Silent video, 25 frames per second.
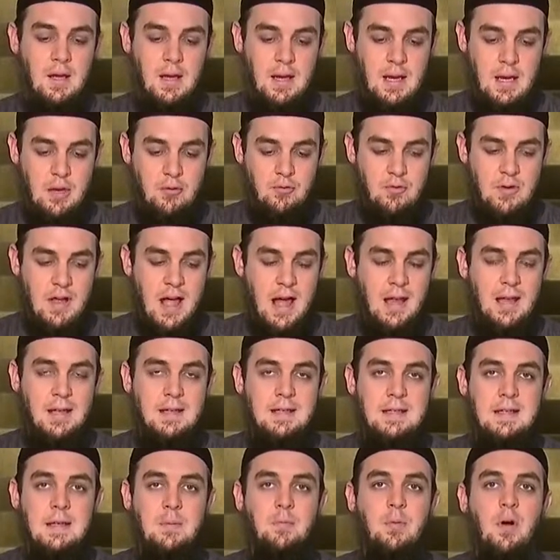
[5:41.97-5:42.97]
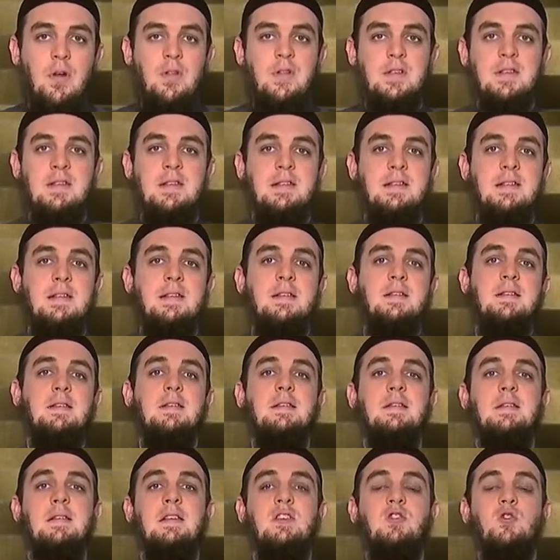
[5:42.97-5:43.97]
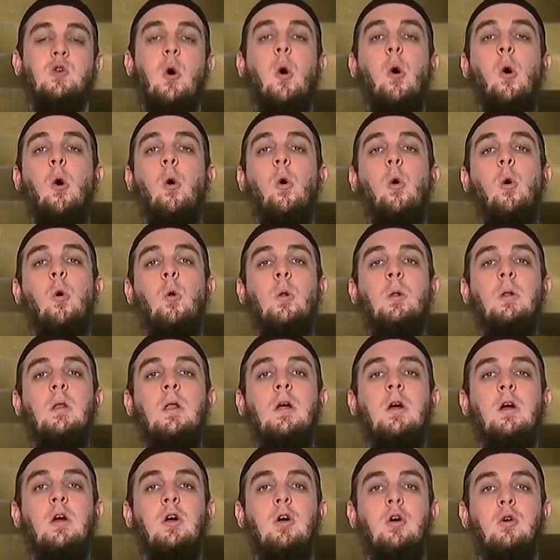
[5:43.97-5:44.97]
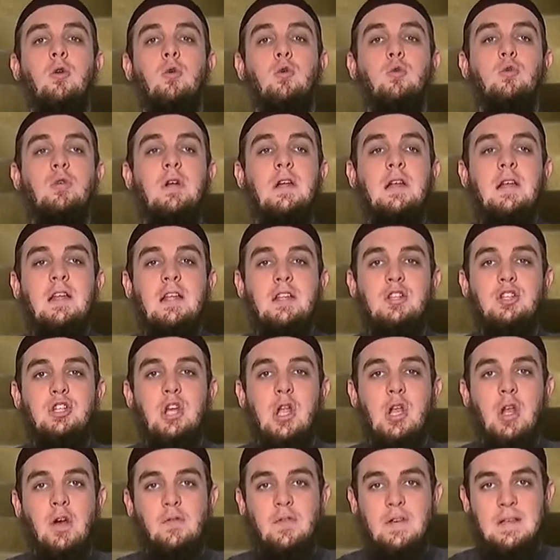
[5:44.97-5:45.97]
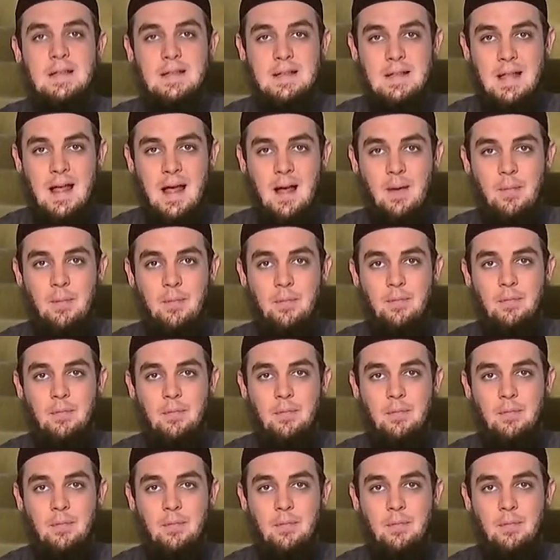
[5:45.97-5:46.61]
In reality, brothers and sisters, this whole religion of Islam